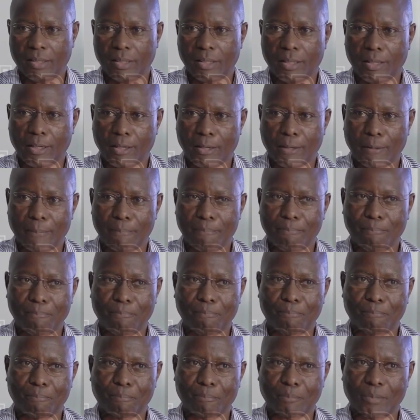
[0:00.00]

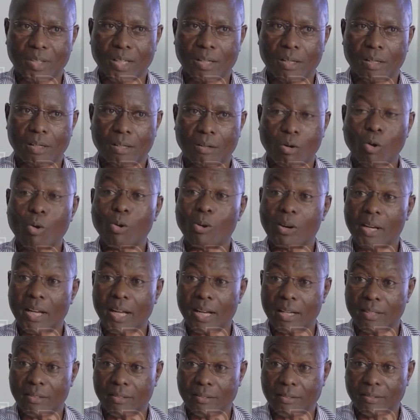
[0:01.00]
um, uh,
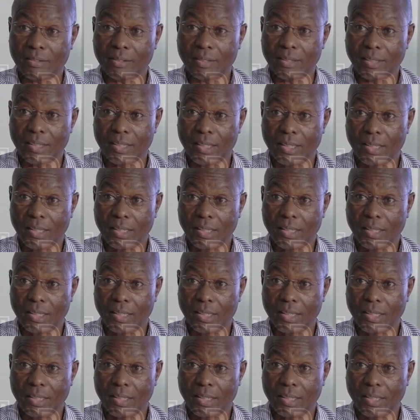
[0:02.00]
holders,